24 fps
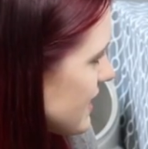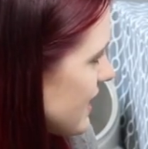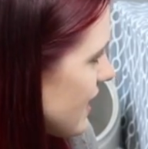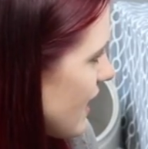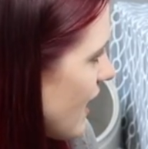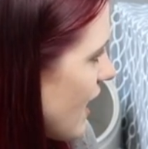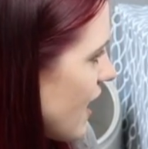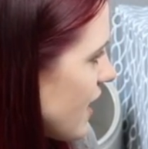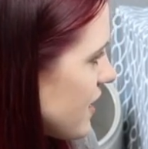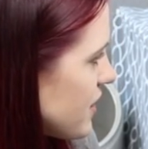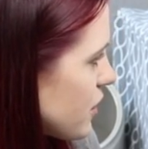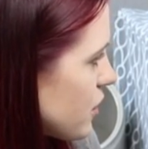
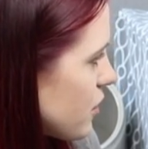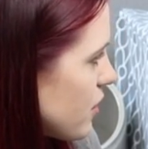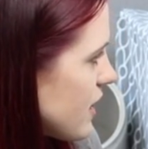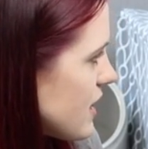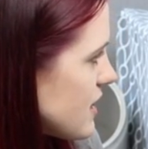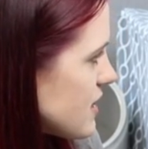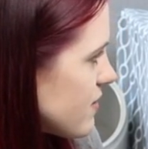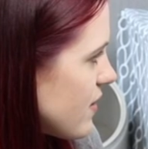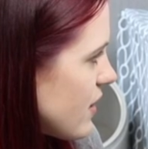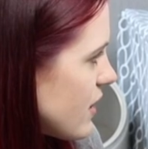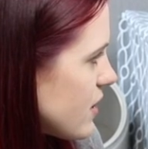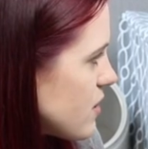uh, the crate
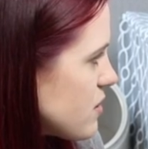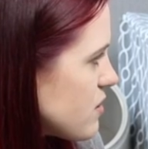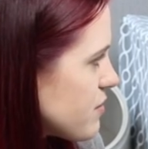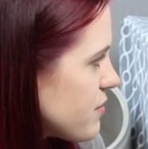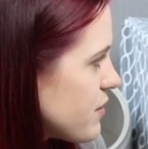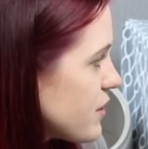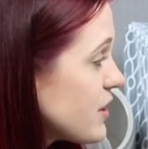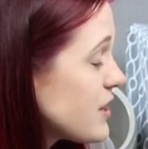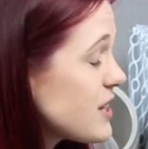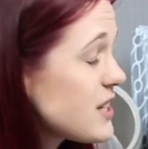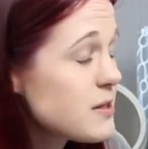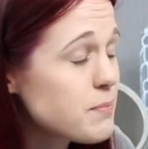is very
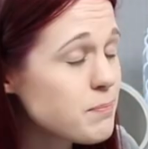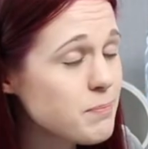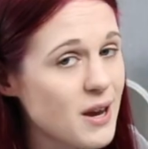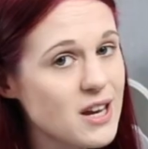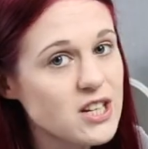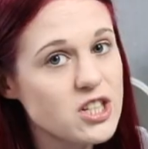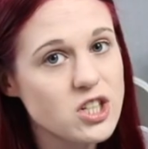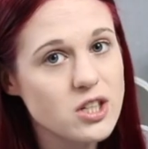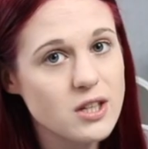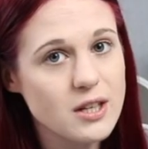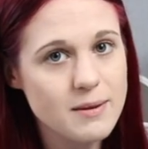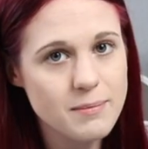useful,
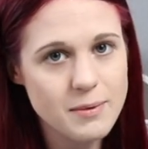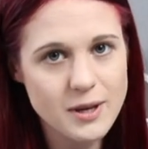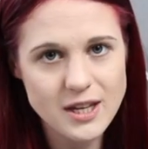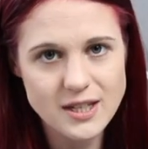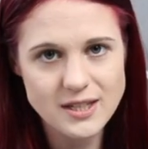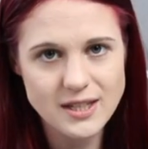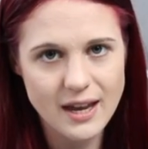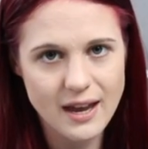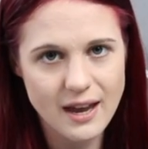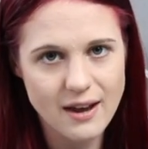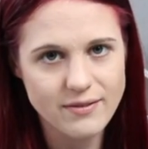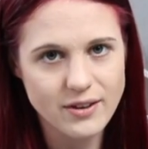especially because
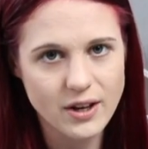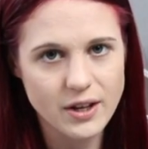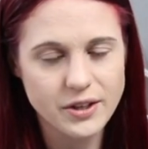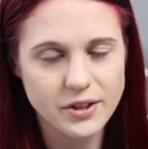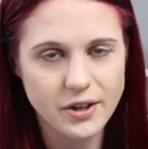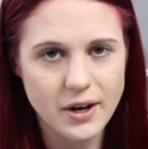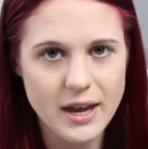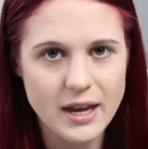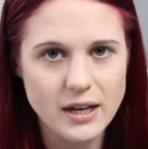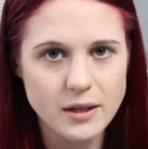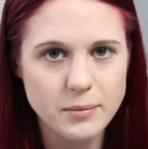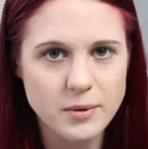I have other
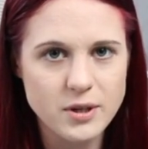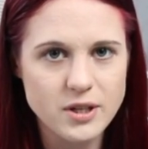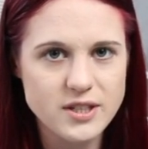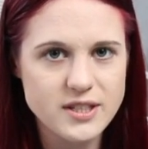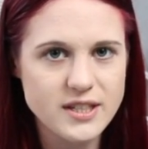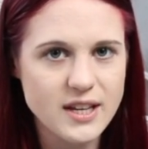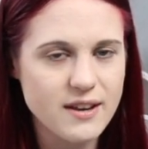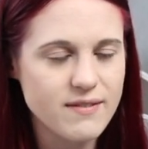animals.